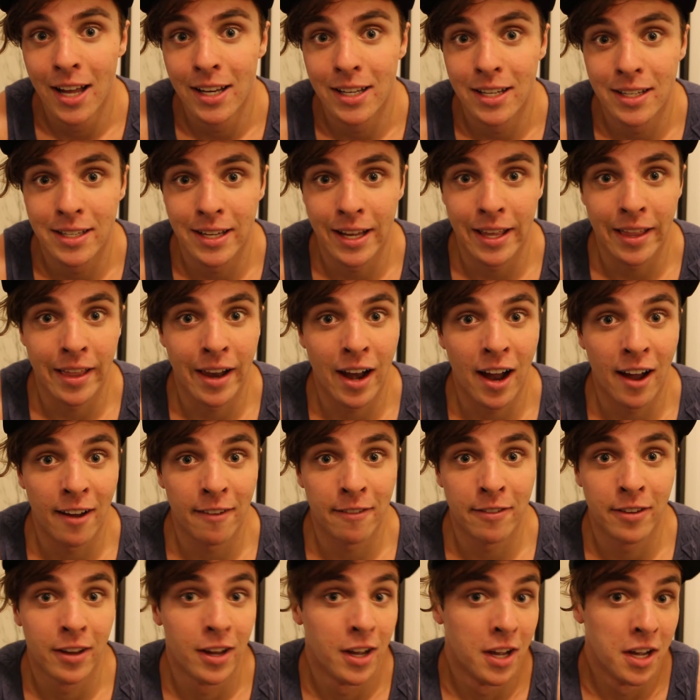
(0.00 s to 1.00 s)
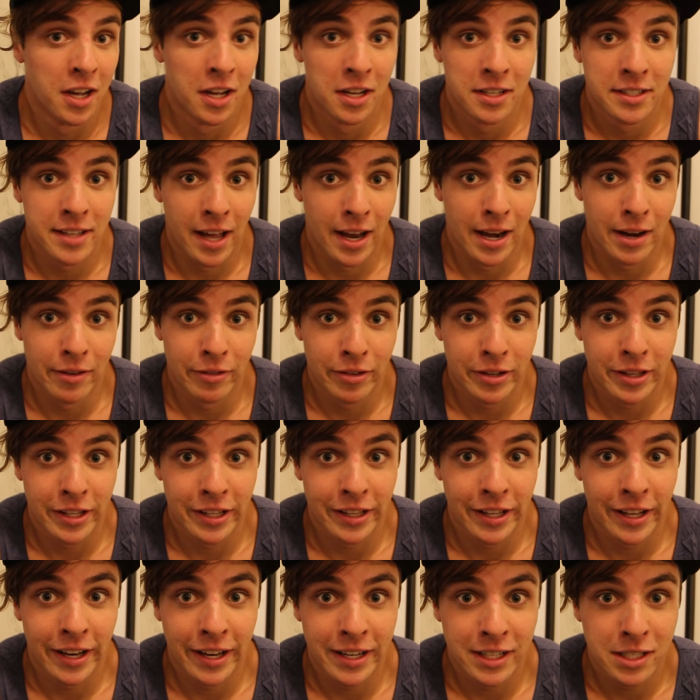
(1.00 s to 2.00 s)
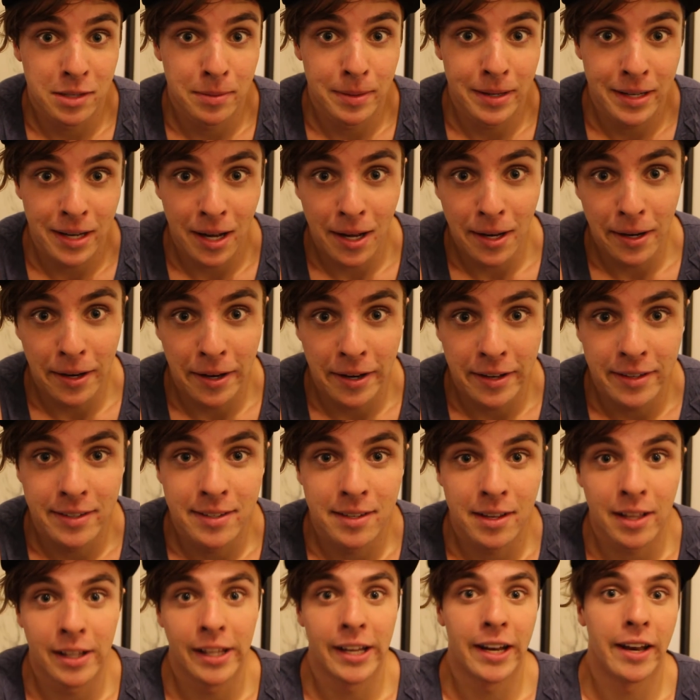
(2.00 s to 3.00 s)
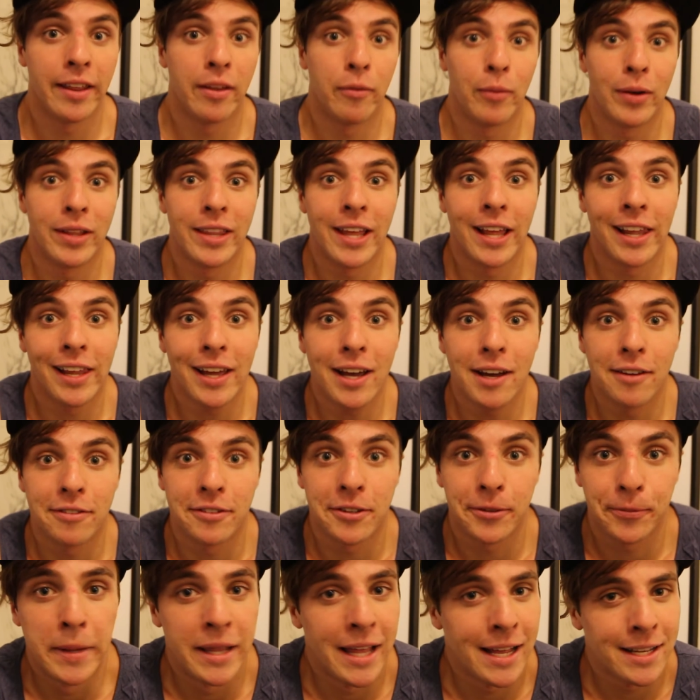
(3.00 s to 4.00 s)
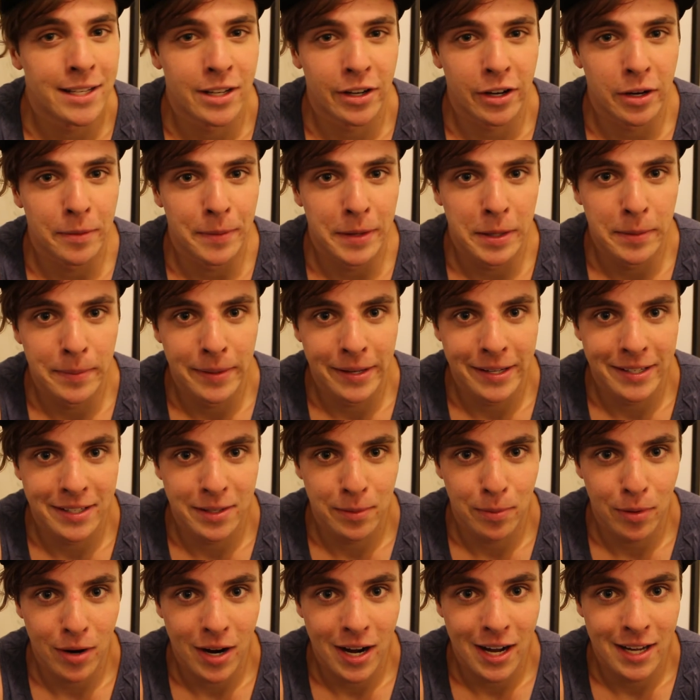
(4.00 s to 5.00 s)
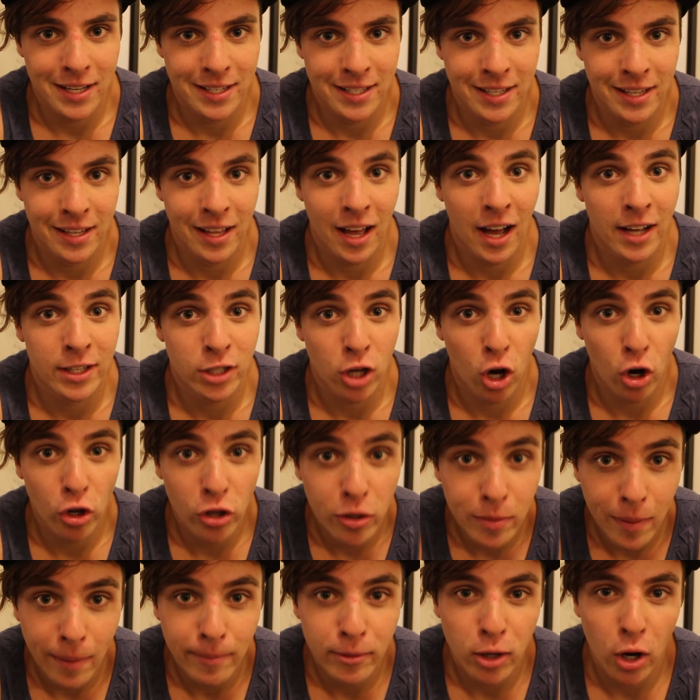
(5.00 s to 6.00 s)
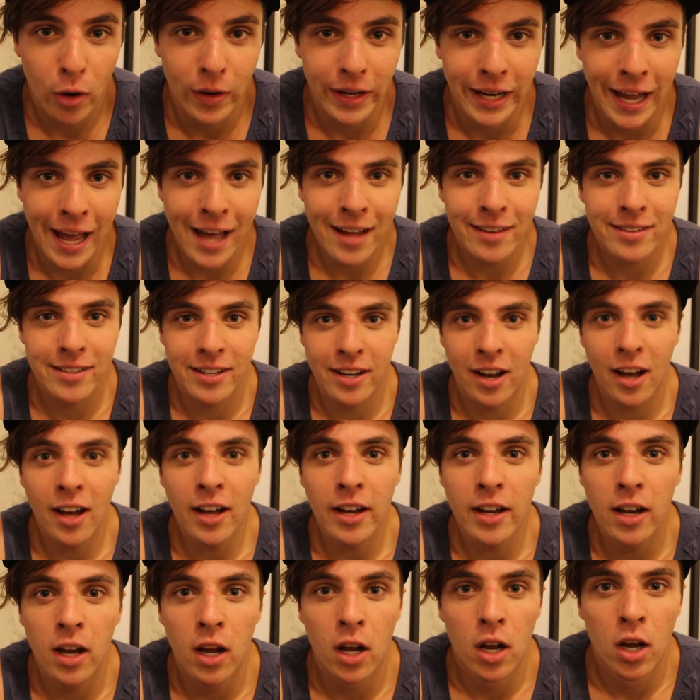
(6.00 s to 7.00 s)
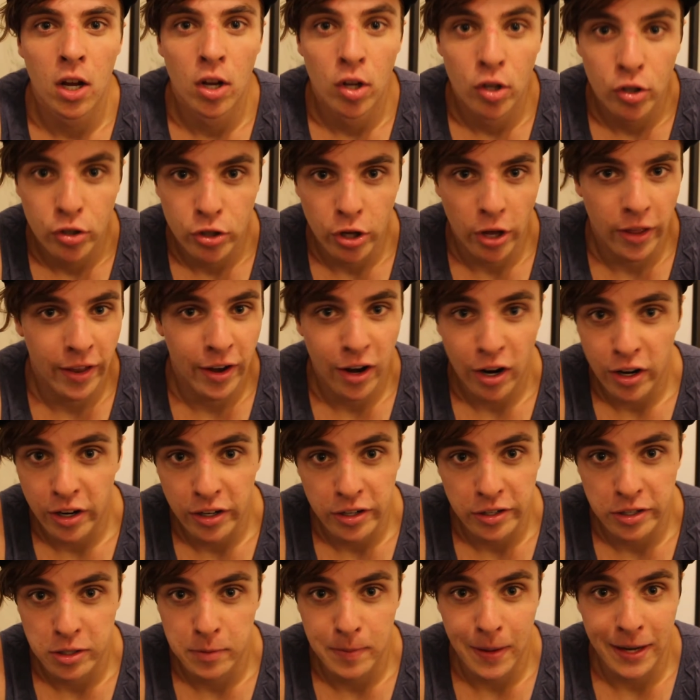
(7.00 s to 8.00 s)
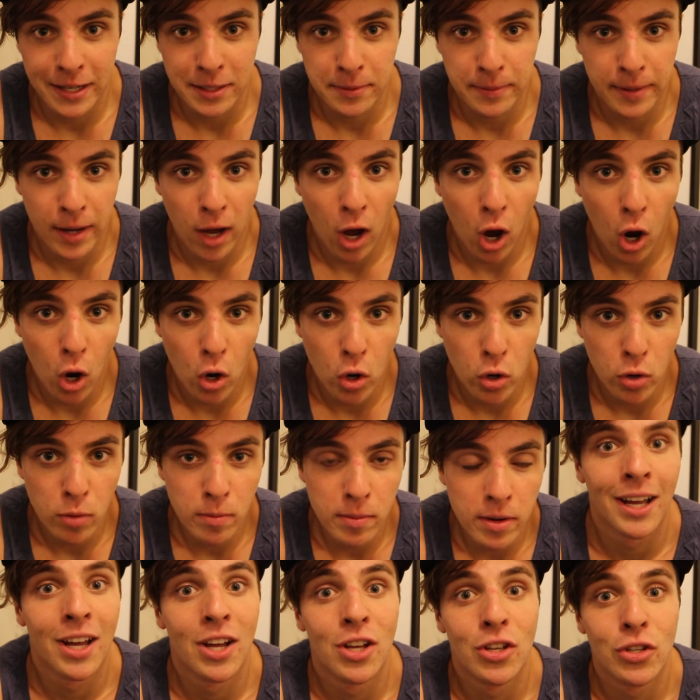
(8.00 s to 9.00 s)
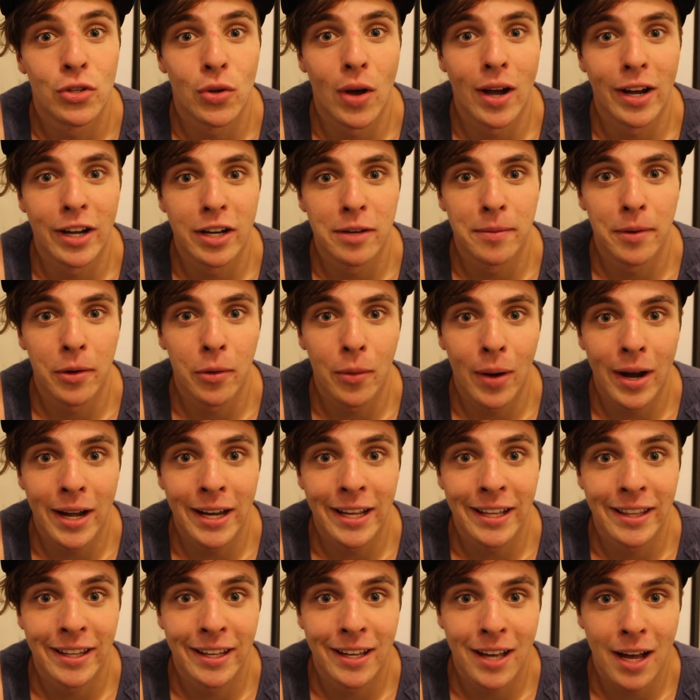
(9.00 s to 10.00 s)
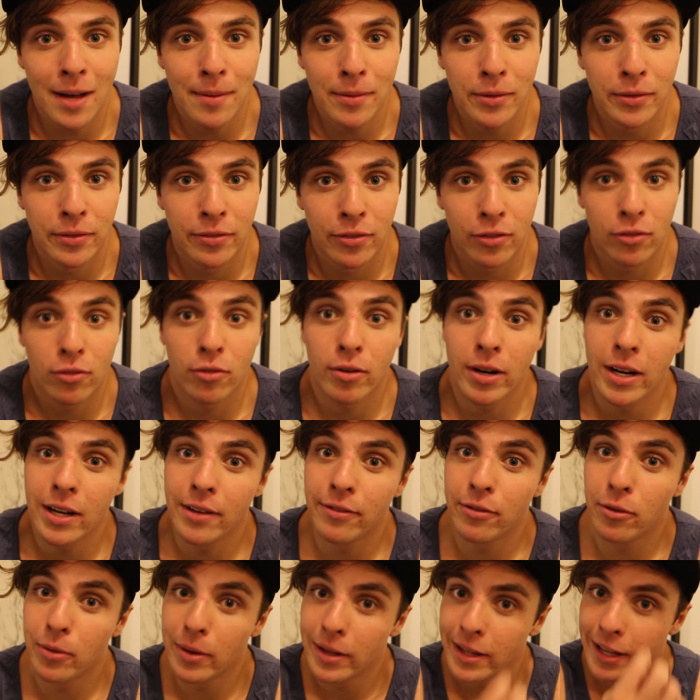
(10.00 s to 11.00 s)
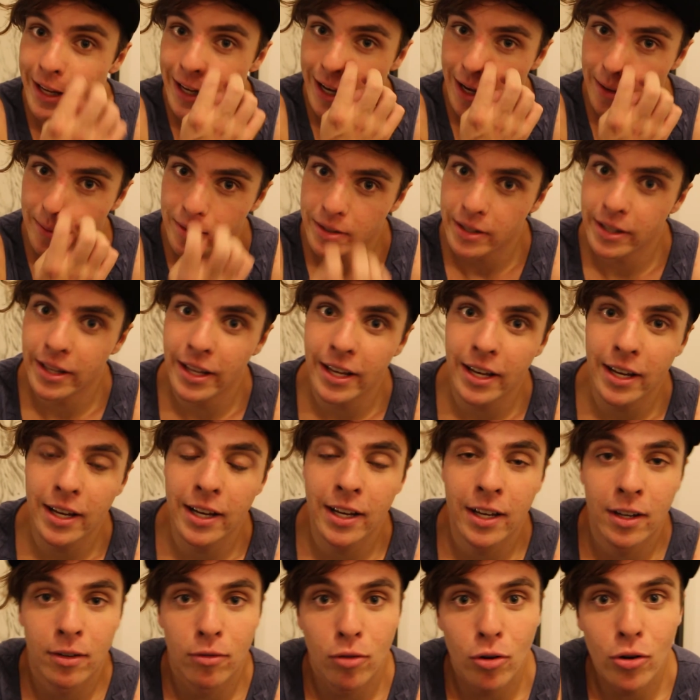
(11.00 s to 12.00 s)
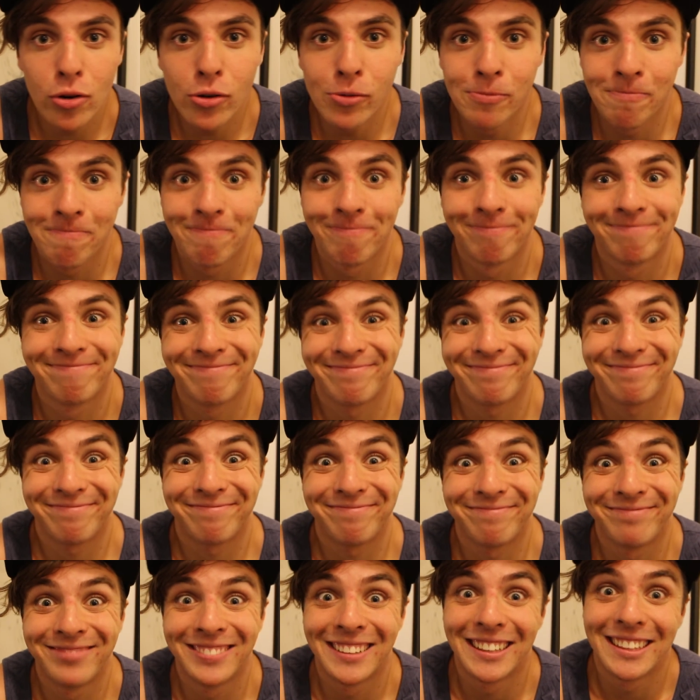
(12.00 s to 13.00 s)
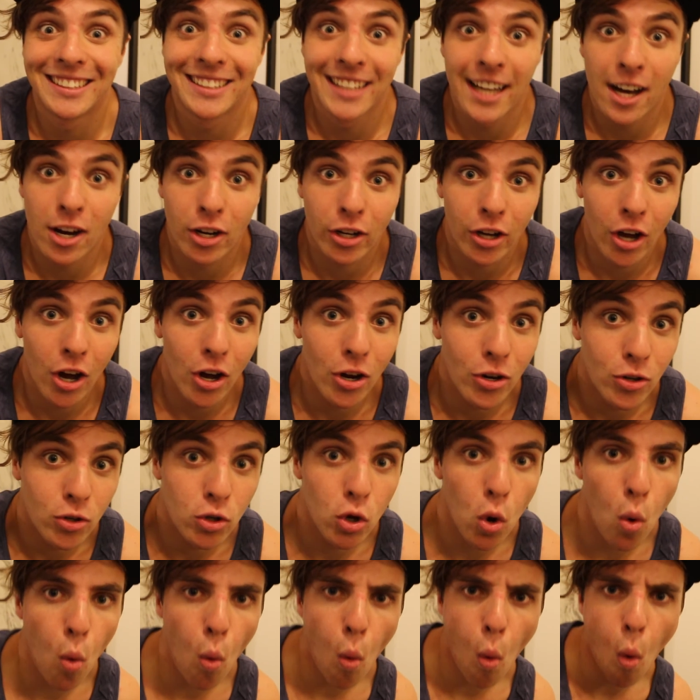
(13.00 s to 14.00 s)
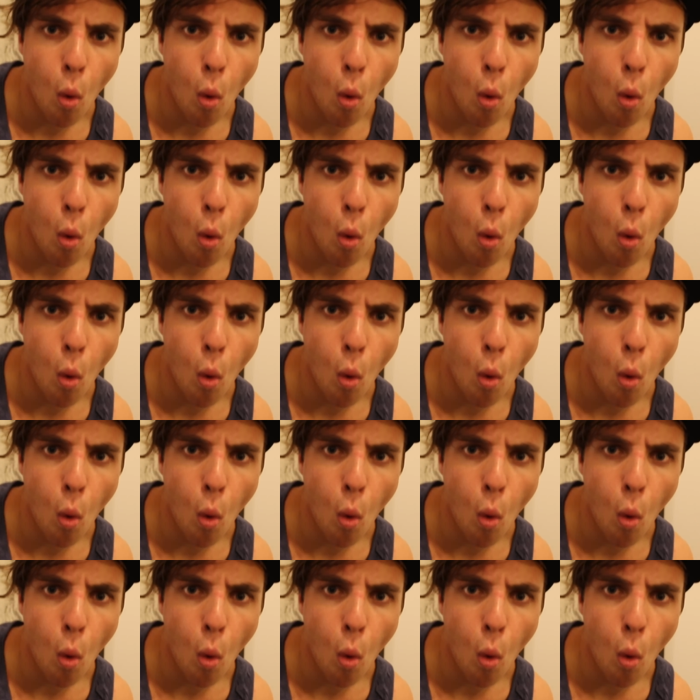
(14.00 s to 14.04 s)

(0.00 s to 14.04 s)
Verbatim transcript: to see that I've done everything that needs to be done and it's cleaner than when they left. But that's not gonna be the biggest surprise. I told them I'm going out tonight, so they're not gonna expect me home. So I'm gonna be waiting in the cupboard for ready for when they come into their room. Let's see how it goes.